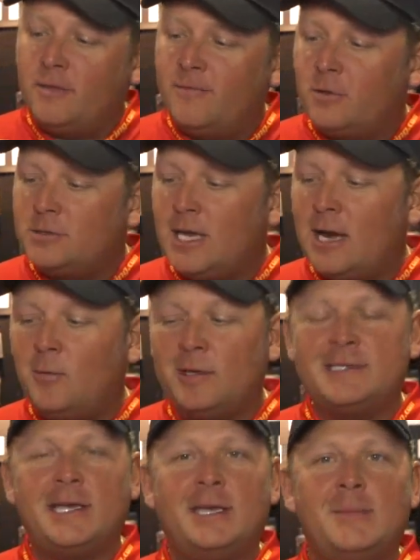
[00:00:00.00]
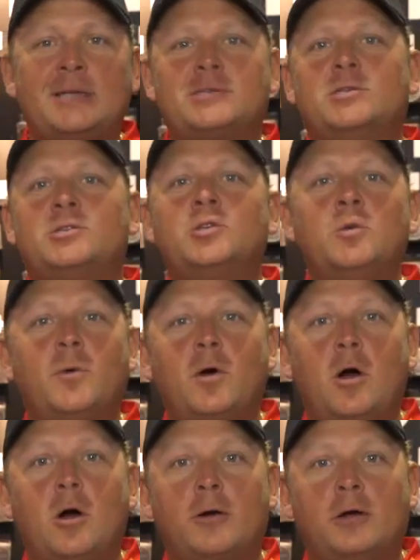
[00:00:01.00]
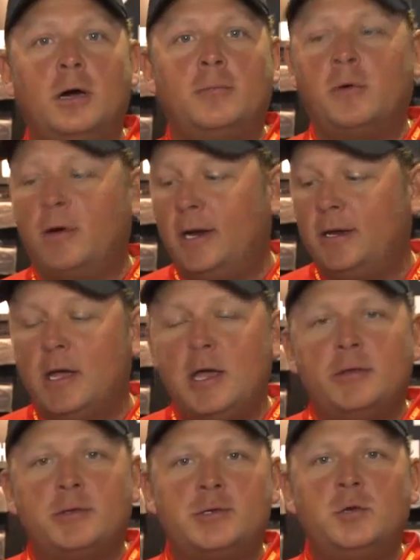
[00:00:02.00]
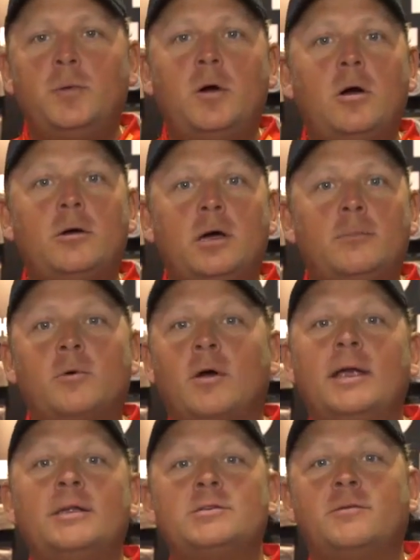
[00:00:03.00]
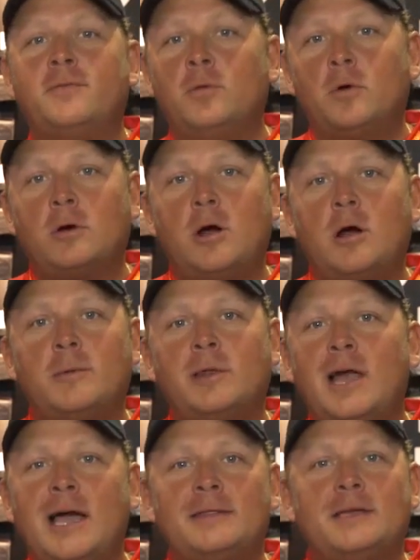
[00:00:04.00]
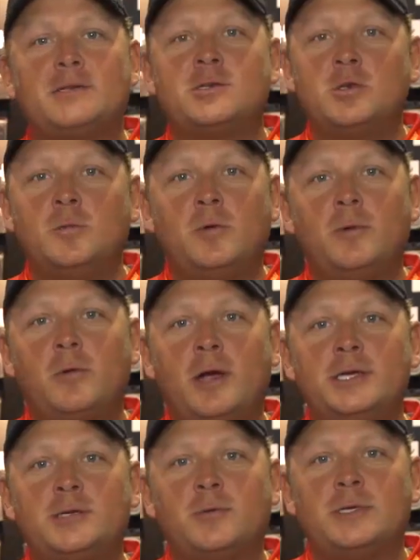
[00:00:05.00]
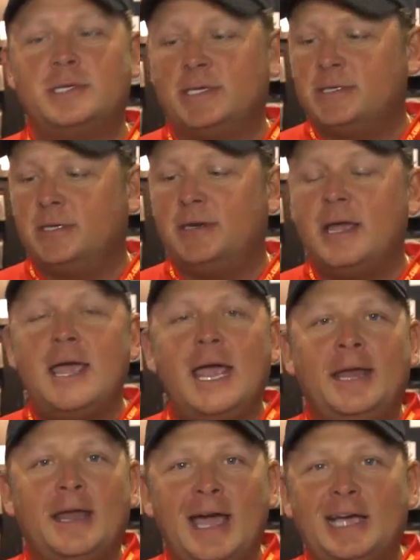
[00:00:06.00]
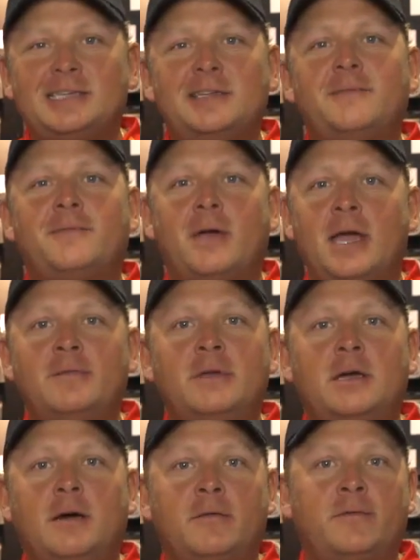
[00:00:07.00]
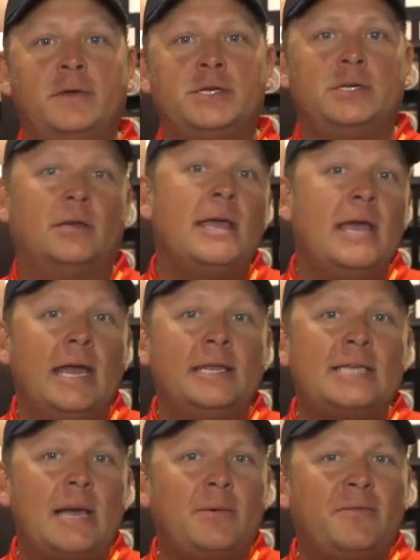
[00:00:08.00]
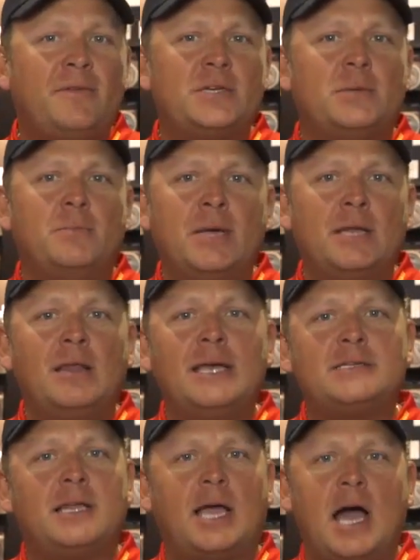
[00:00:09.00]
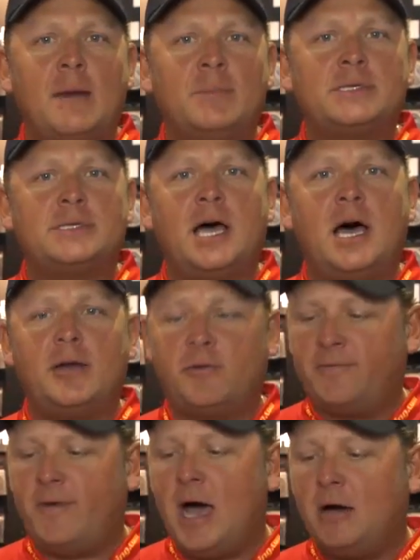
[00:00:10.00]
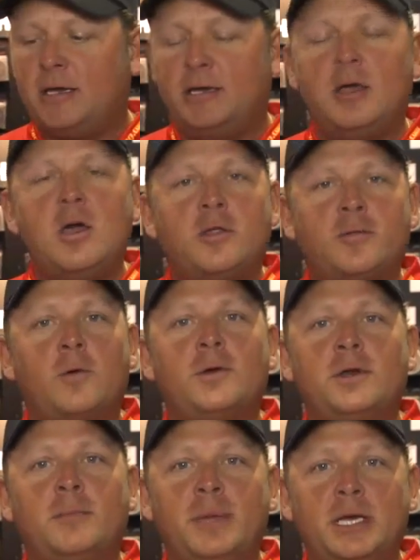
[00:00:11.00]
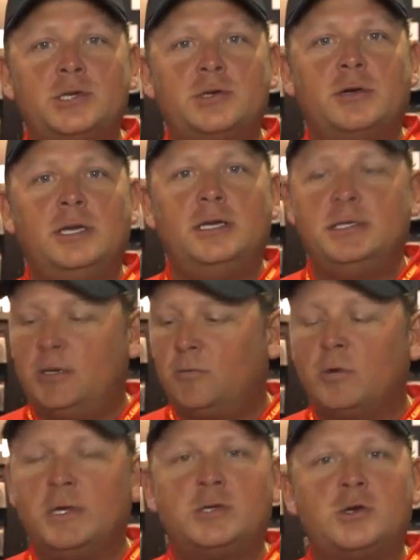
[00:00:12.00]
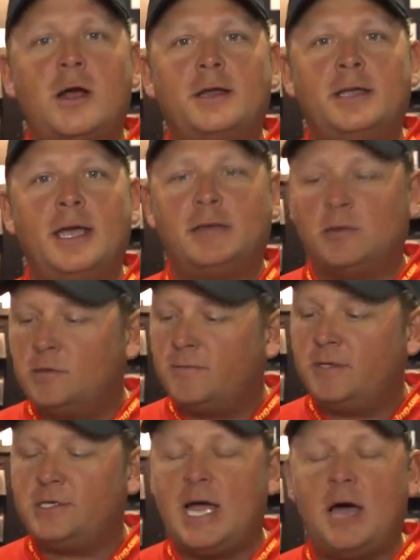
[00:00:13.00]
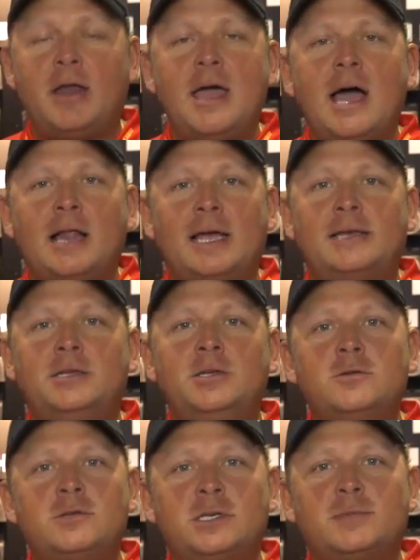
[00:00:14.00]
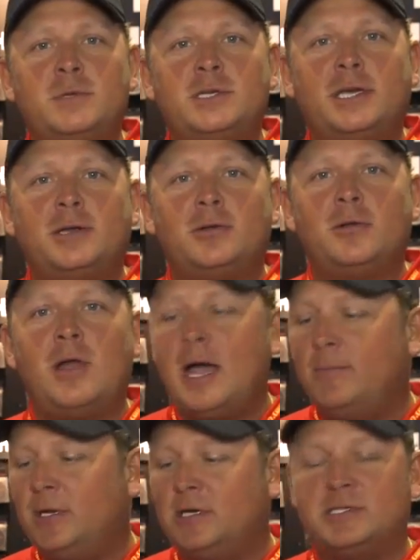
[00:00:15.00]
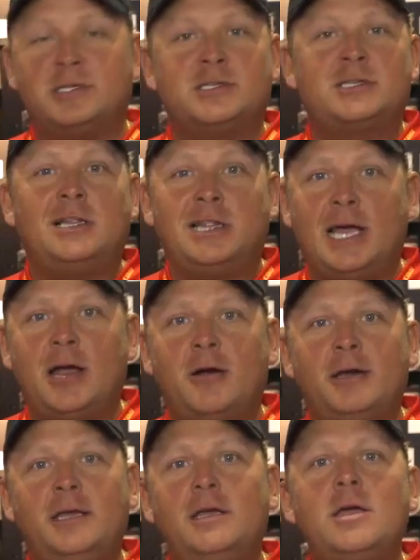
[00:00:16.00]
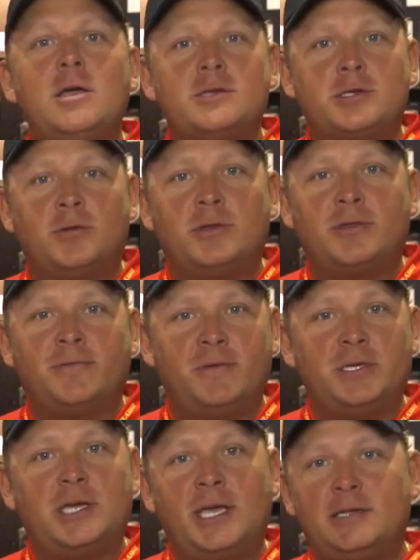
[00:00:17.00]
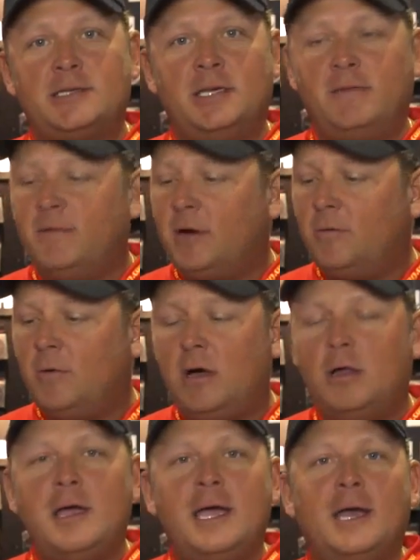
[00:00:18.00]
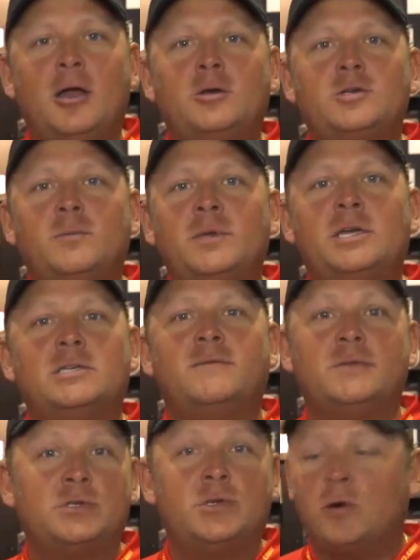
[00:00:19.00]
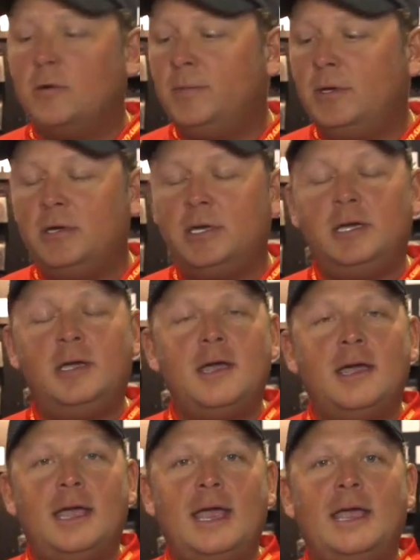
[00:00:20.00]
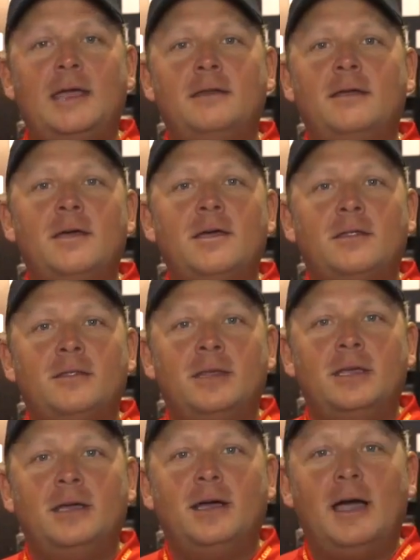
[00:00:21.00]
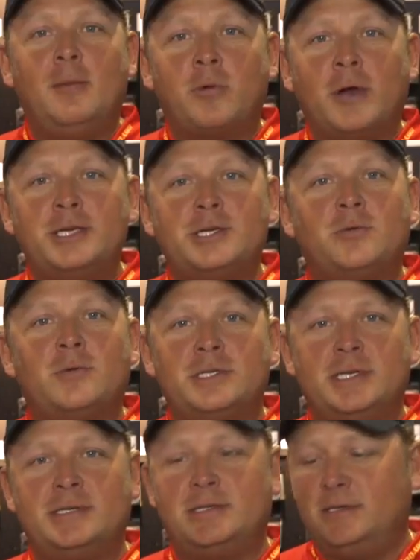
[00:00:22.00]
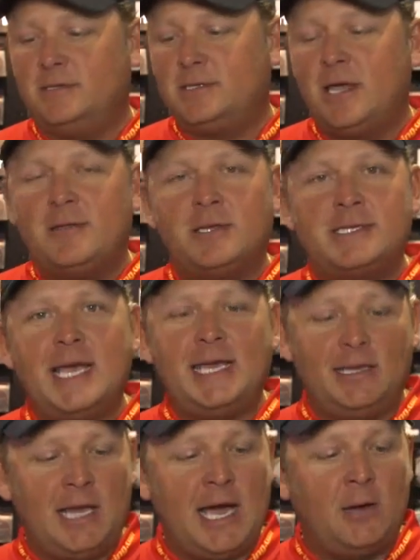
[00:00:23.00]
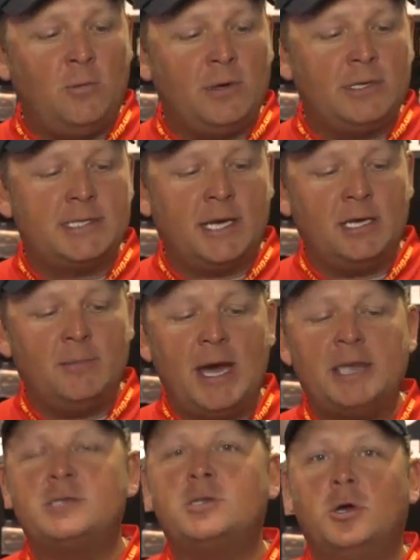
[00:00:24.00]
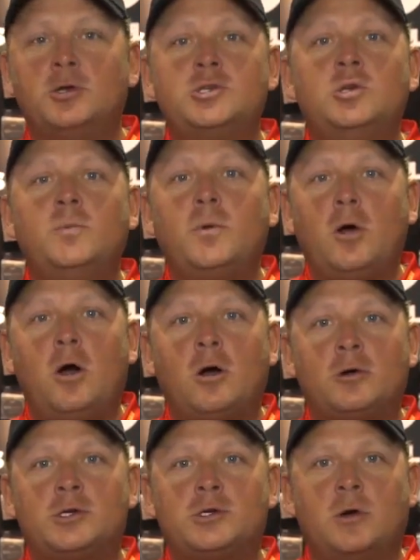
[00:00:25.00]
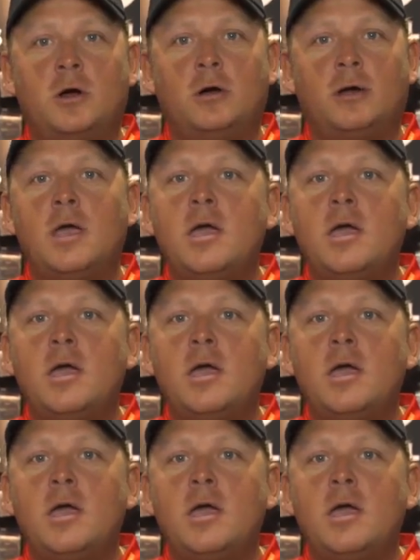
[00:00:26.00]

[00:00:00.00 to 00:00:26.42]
First line I want to tell you about is the Super Hard Upgrade. The Super Hard Upgrade is a fluorocarbon line that's super abrasion resistant and excellent for heavy cover fishing. Anytime I'm fishing big lakes like Amistad or Falcon, thrown into big trees and really trying to yank those fish out, I like to use this particular line because it's clarity so that the fish can't see it very well and also because of its durability and the abrasion resistance. The second line I want to tell you about is the super hard strong.